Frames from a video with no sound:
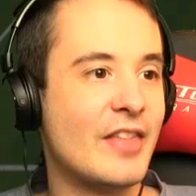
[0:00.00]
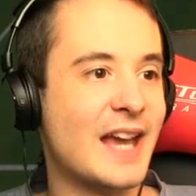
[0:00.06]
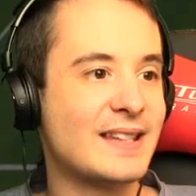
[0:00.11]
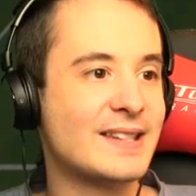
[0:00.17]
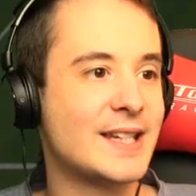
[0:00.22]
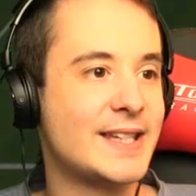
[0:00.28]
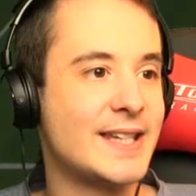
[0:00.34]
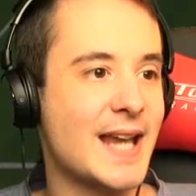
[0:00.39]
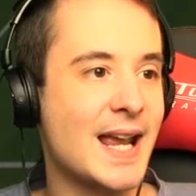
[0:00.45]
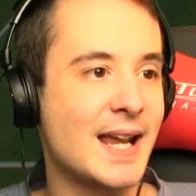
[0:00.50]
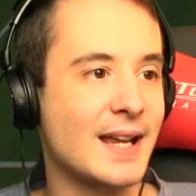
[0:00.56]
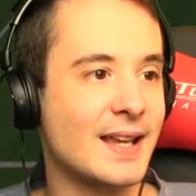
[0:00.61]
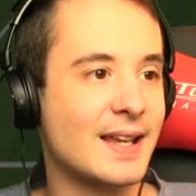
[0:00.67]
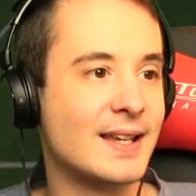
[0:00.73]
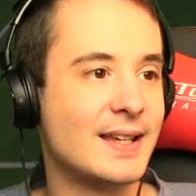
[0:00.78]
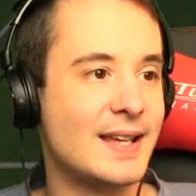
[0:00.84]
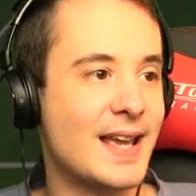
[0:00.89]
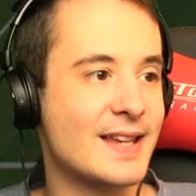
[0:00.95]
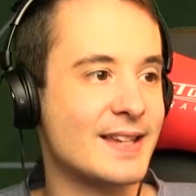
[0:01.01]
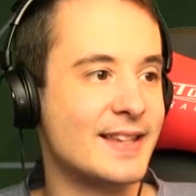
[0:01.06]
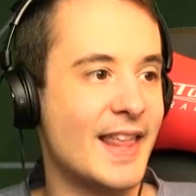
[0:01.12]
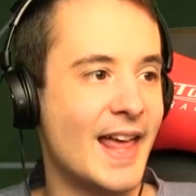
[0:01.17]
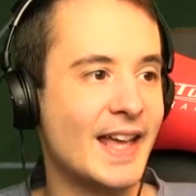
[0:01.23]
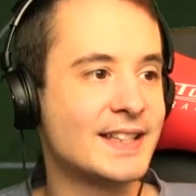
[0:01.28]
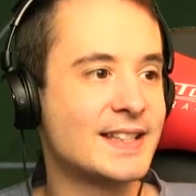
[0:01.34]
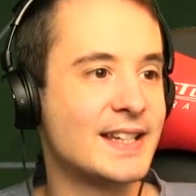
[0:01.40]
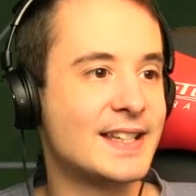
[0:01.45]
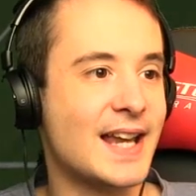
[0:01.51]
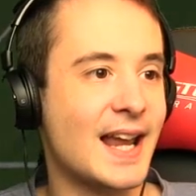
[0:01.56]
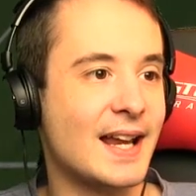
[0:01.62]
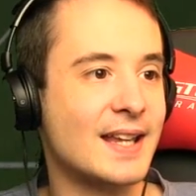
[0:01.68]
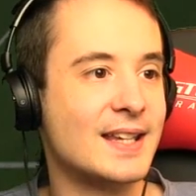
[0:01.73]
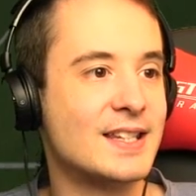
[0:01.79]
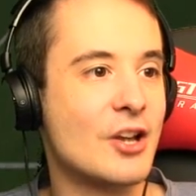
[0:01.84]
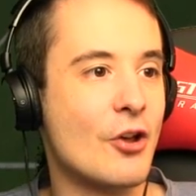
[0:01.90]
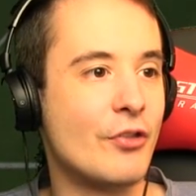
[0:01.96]
That attack. Yes, that
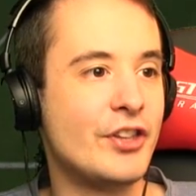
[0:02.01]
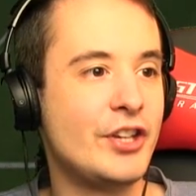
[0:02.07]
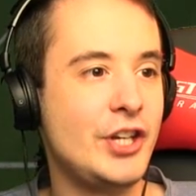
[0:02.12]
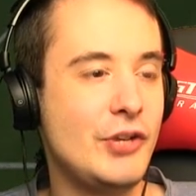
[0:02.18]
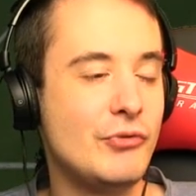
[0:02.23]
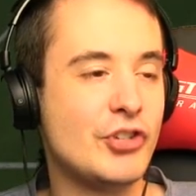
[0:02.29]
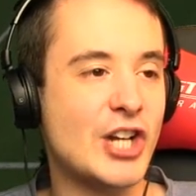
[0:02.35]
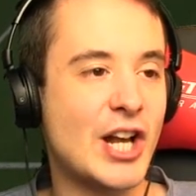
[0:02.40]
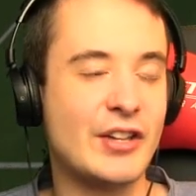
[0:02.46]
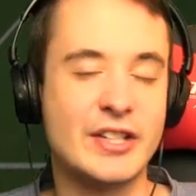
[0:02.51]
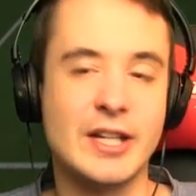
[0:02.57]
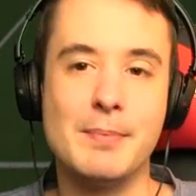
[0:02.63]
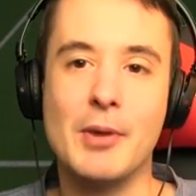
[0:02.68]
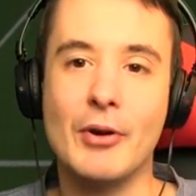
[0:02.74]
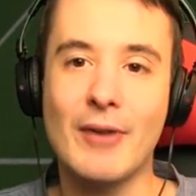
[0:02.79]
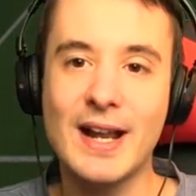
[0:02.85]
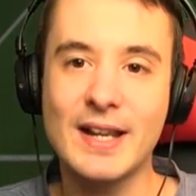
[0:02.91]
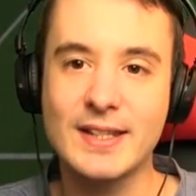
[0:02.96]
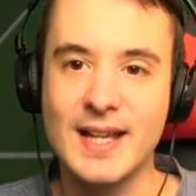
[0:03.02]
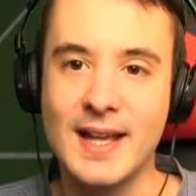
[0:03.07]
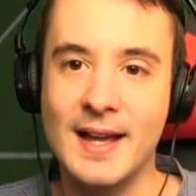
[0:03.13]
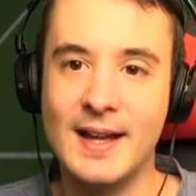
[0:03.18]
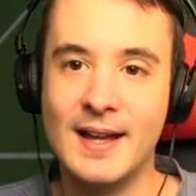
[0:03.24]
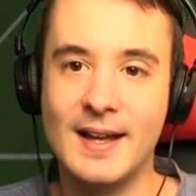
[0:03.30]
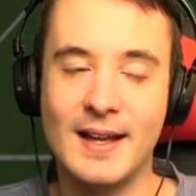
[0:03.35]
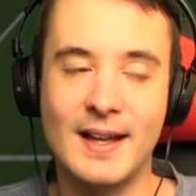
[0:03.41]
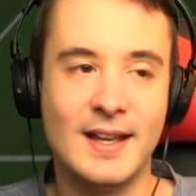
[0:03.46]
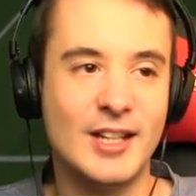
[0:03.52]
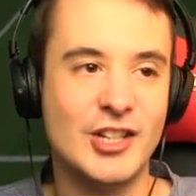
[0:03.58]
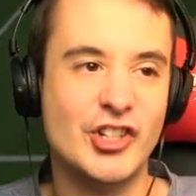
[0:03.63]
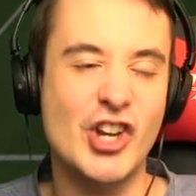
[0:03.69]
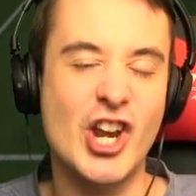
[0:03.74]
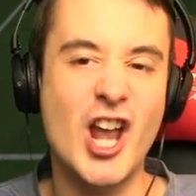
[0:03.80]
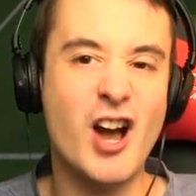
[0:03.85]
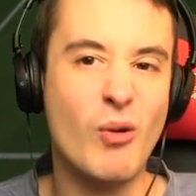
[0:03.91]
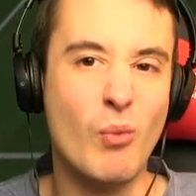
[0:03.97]
attack. He's got the new Chelsea Morata.
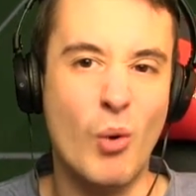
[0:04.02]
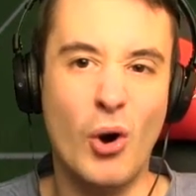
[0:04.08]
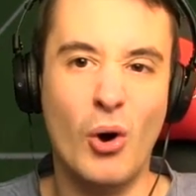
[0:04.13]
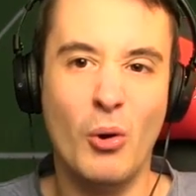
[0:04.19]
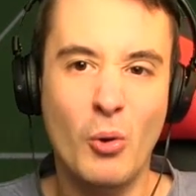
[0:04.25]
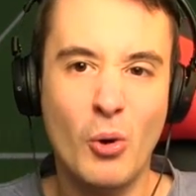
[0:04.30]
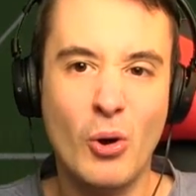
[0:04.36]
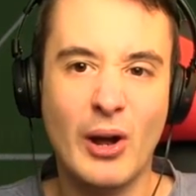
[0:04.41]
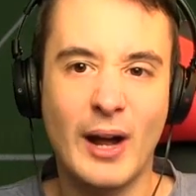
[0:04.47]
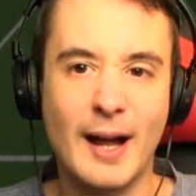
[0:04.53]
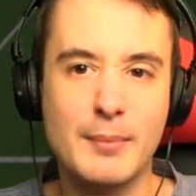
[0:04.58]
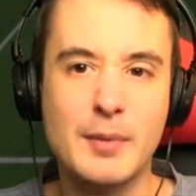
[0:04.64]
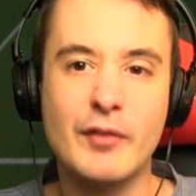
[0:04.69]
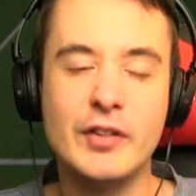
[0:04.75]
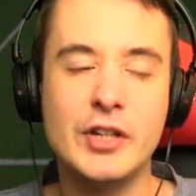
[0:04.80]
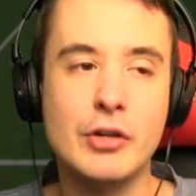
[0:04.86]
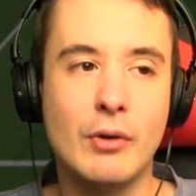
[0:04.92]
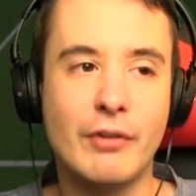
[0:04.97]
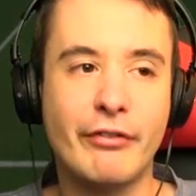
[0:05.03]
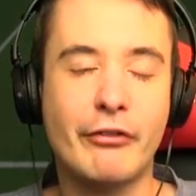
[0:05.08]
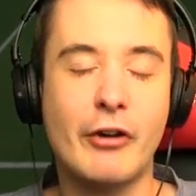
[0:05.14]
Do you know what? I'm giving you a